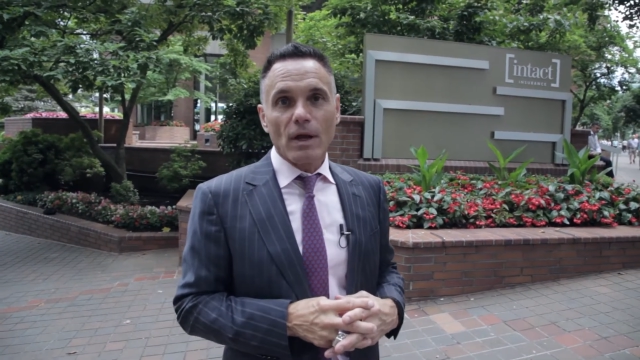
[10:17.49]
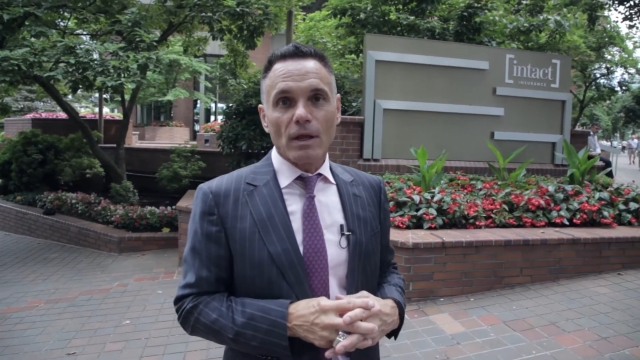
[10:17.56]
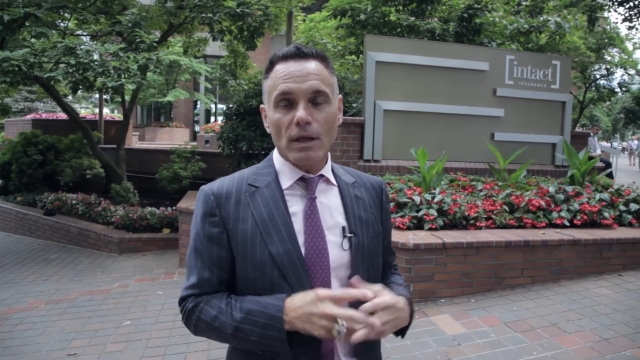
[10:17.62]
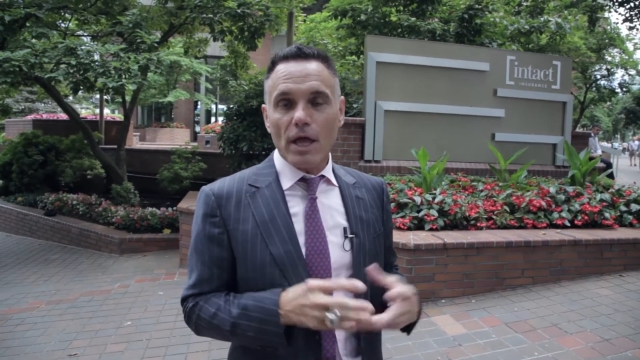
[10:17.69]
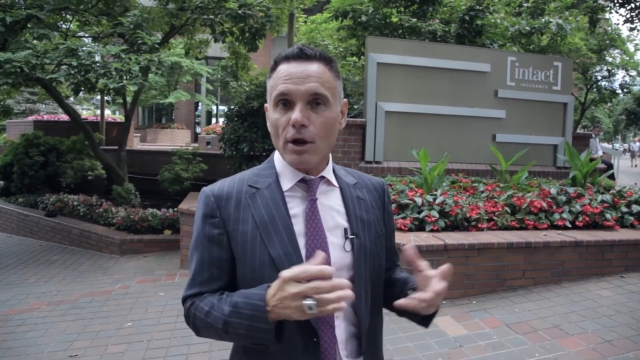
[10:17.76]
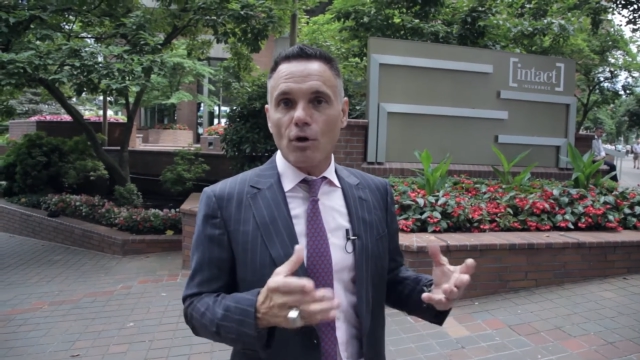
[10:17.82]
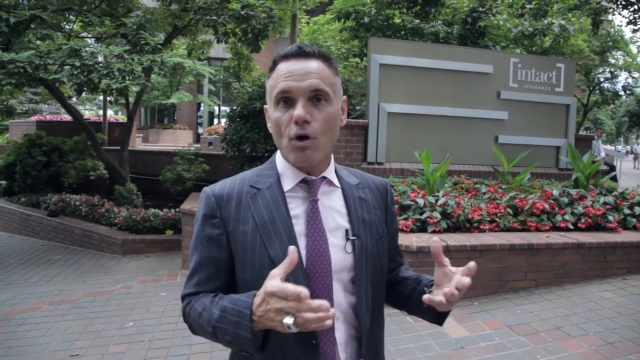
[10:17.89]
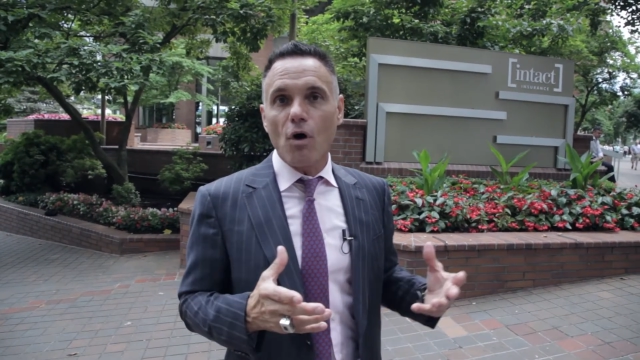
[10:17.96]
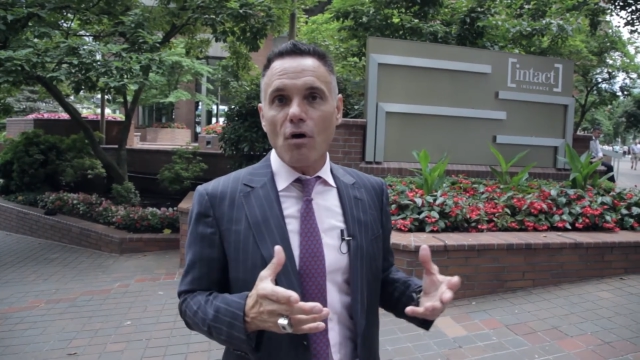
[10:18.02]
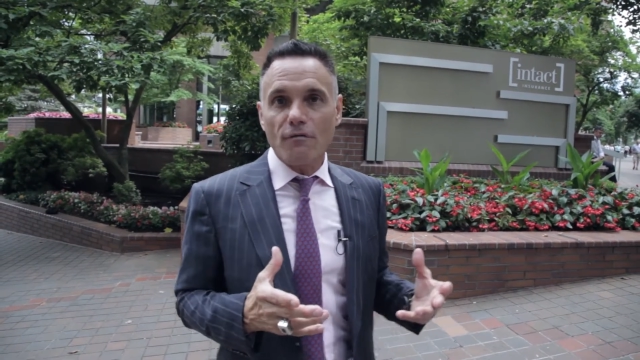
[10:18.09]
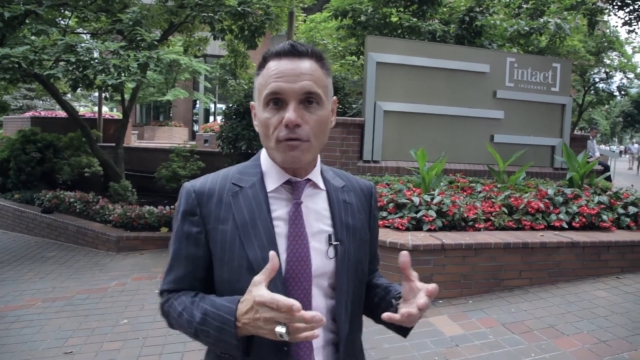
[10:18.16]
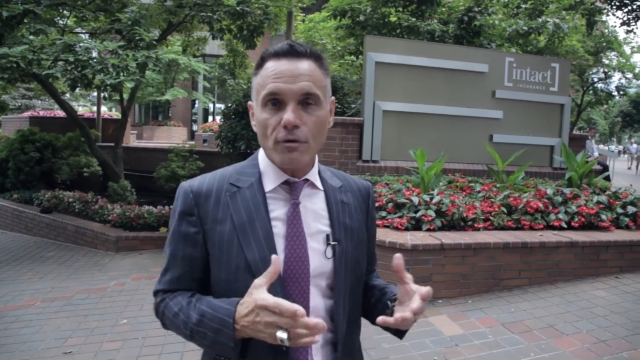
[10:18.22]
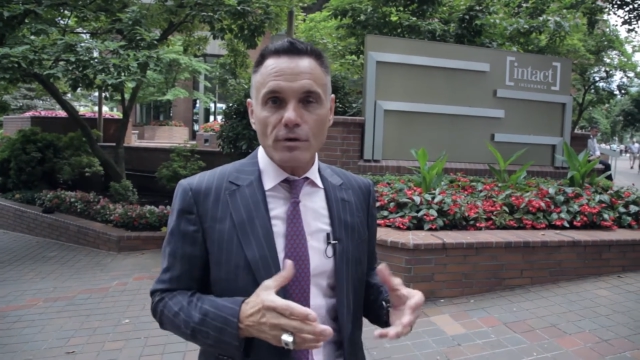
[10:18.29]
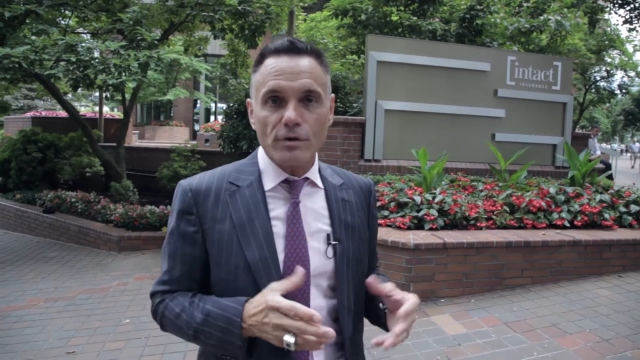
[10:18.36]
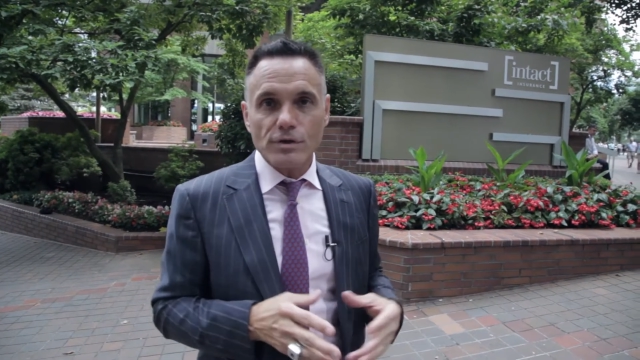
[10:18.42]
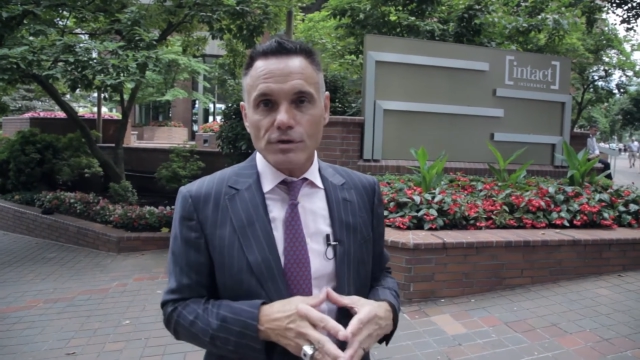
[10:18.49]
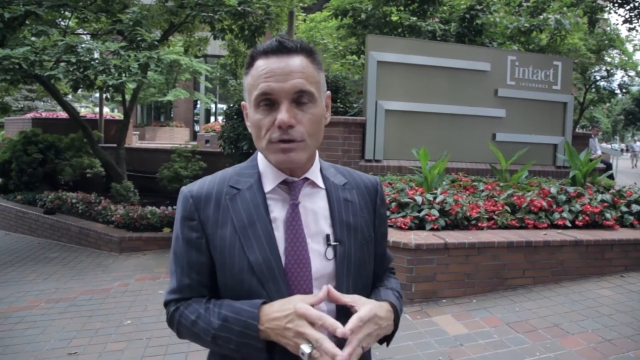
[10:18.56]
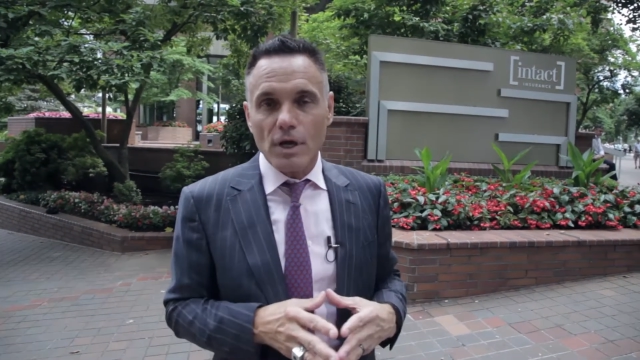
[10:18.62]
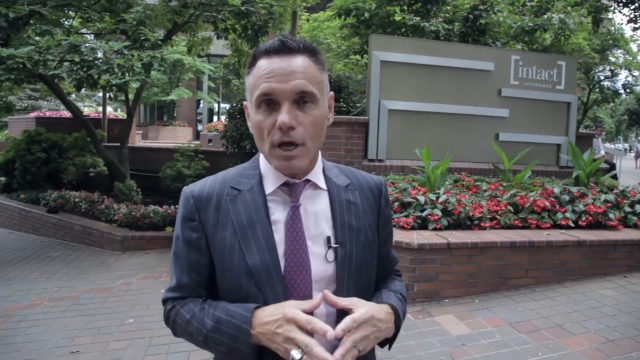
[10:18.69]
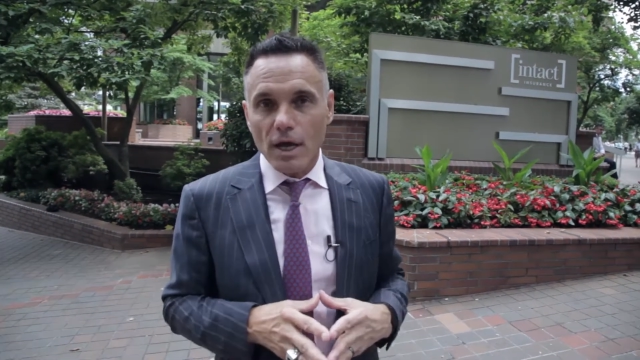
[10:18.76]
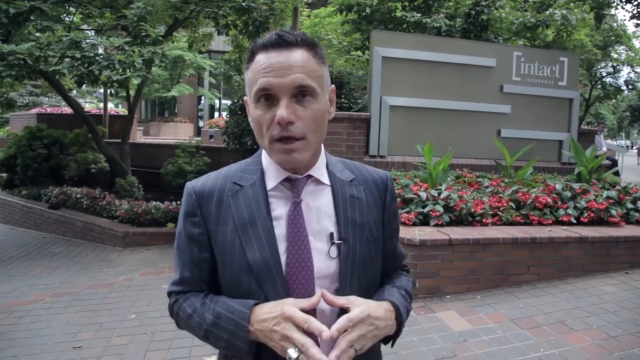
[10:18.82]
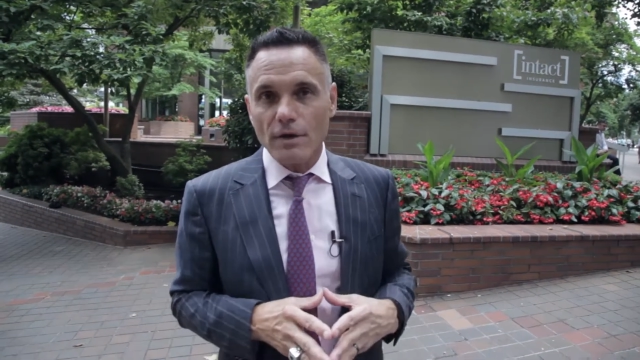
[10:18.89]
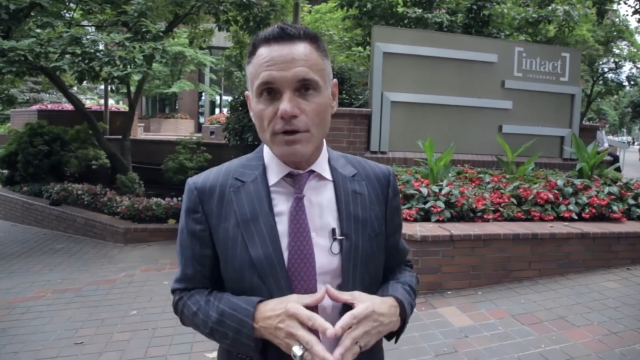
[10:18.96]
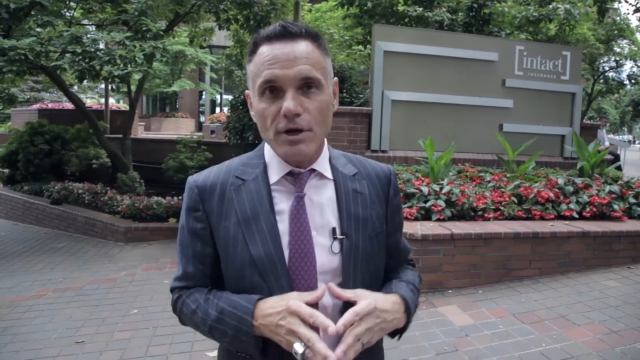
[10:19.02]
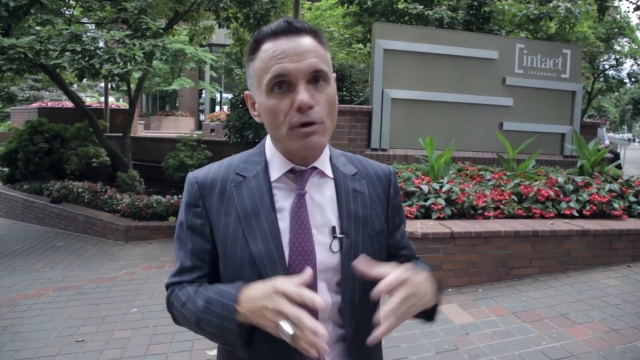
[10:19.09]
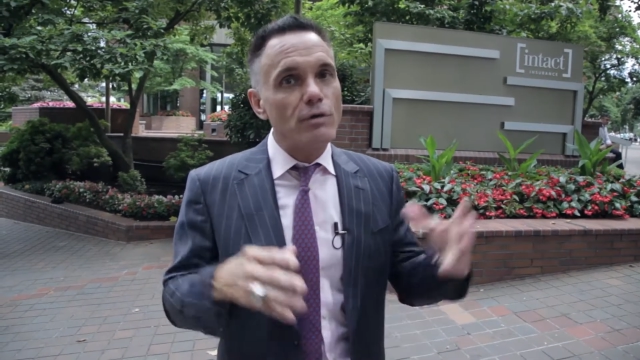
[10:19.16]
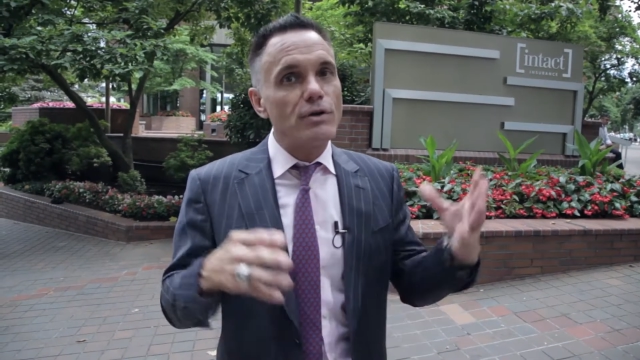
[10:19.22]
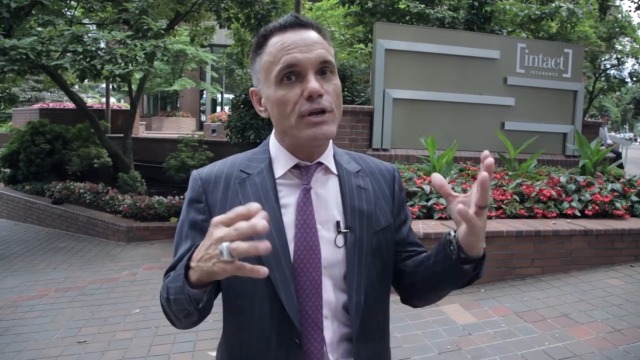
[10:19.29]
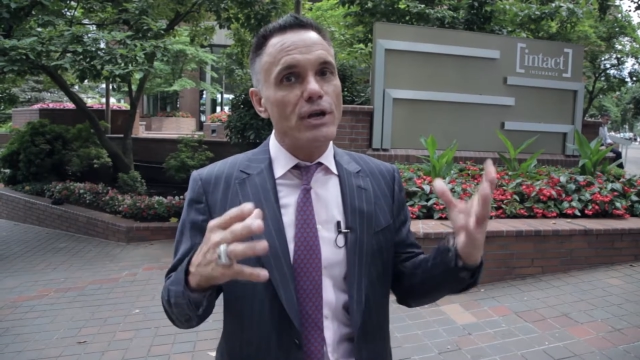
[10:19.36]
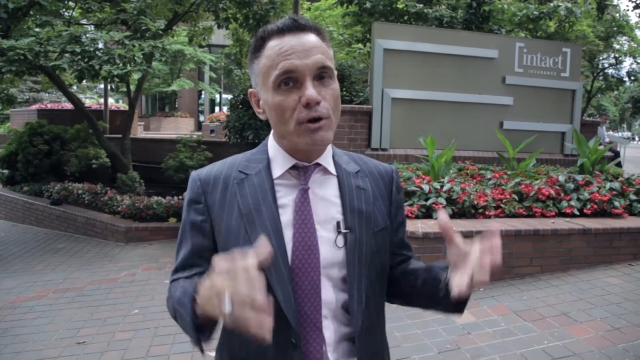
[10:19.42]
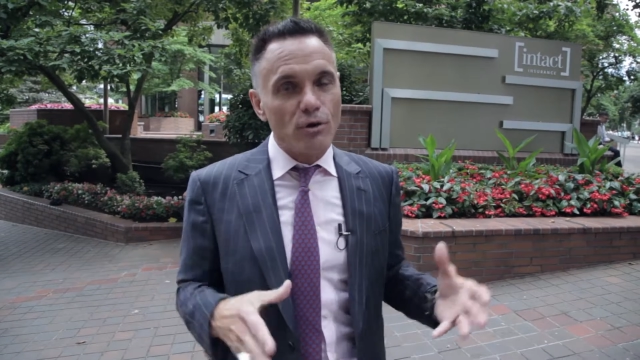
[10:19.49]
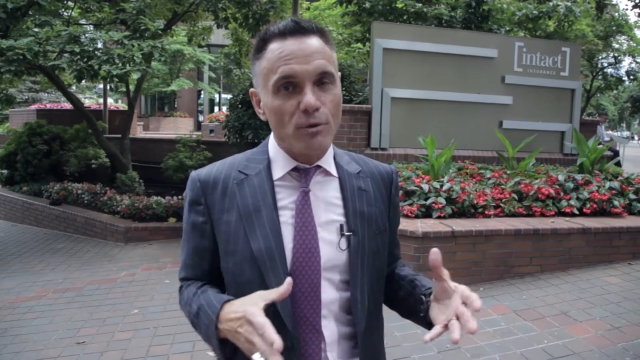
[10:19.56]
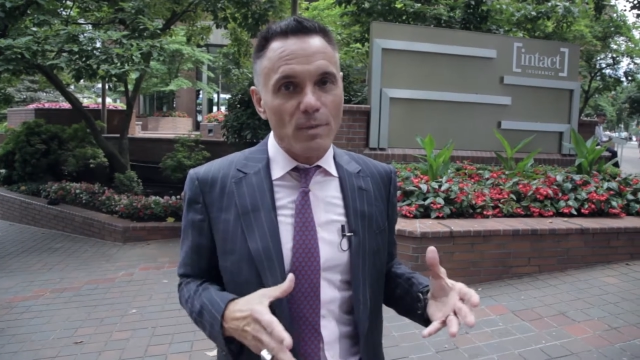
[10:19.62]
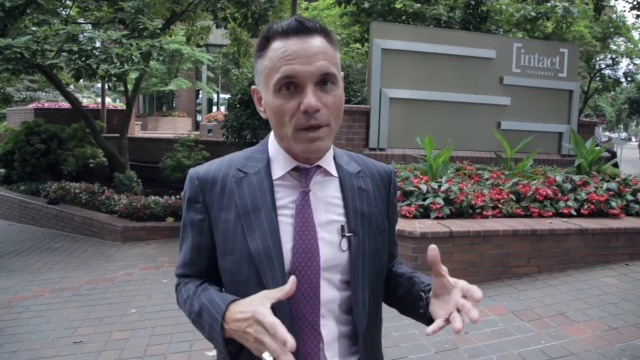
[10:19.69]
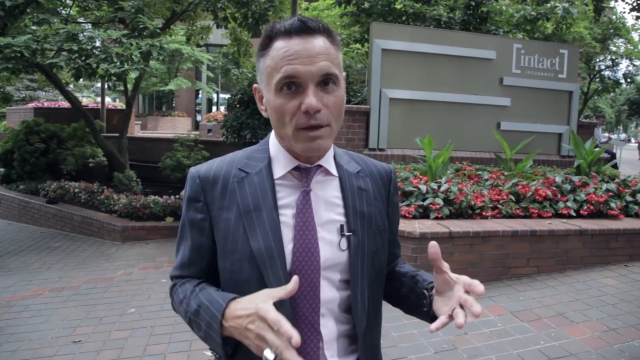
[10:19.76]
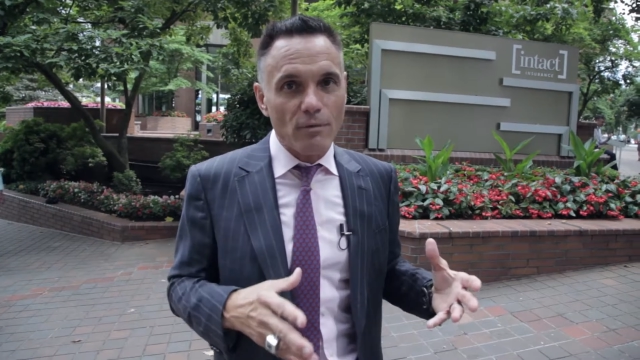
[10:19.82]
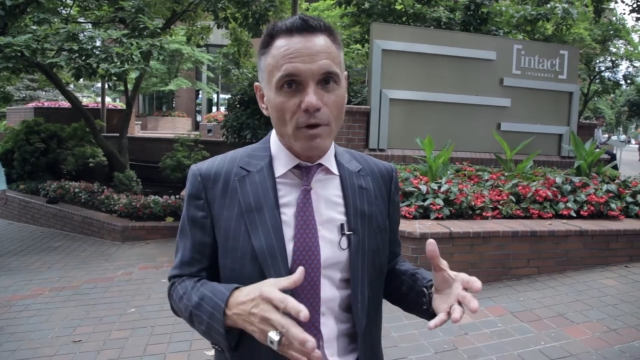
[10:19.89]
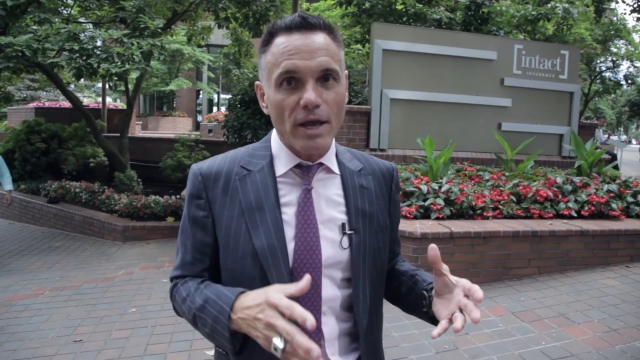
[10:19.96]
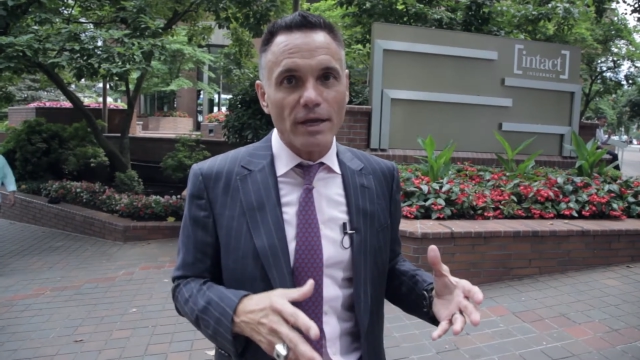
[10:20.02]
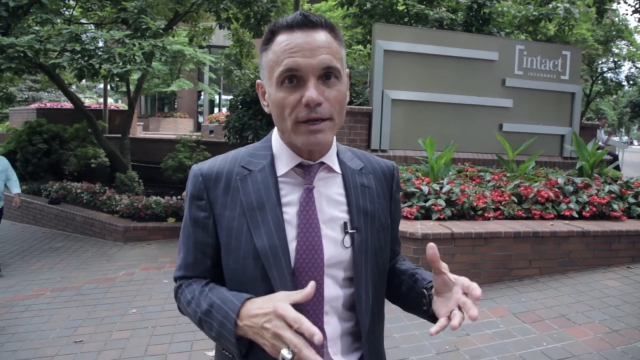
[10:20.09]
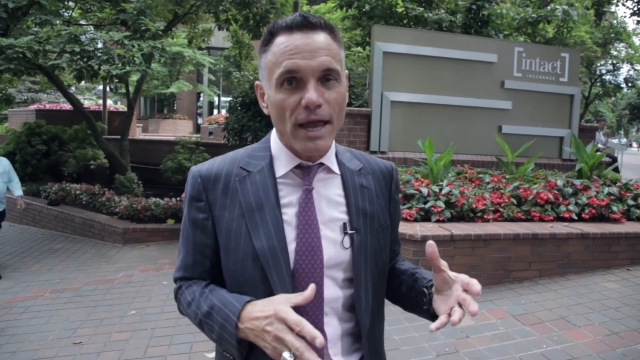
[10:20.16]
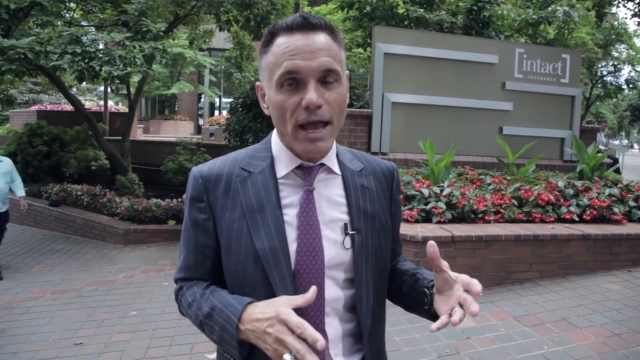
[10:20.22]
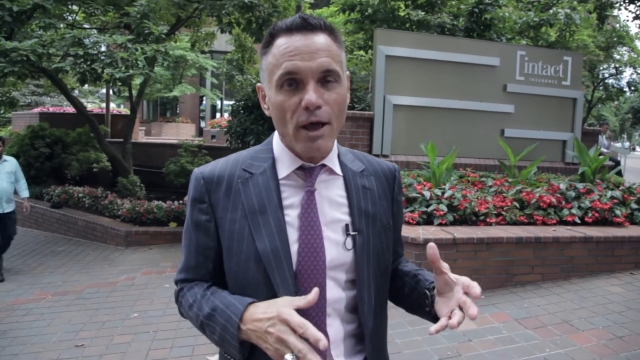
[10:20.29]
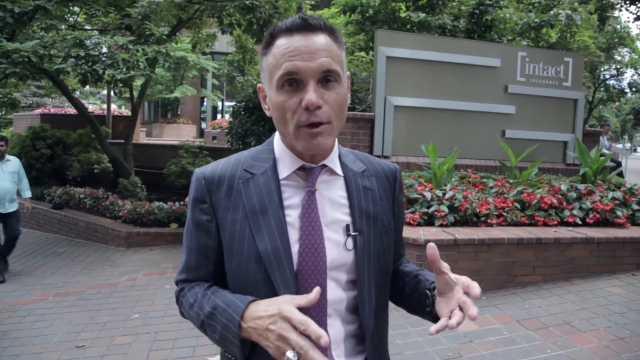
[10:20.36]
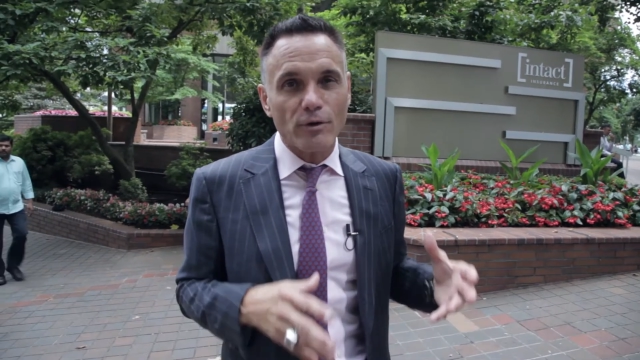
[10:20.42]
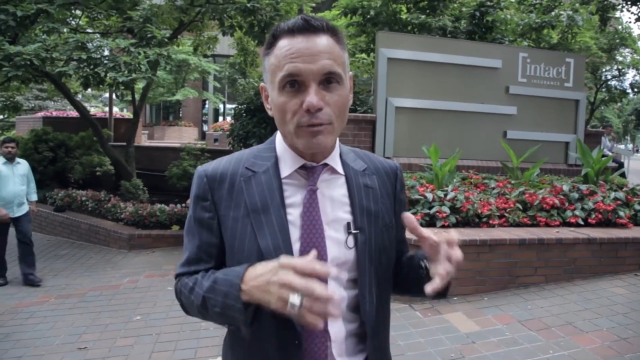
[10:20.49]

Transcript: Lotto Gopher is uh, near and dear to me right now.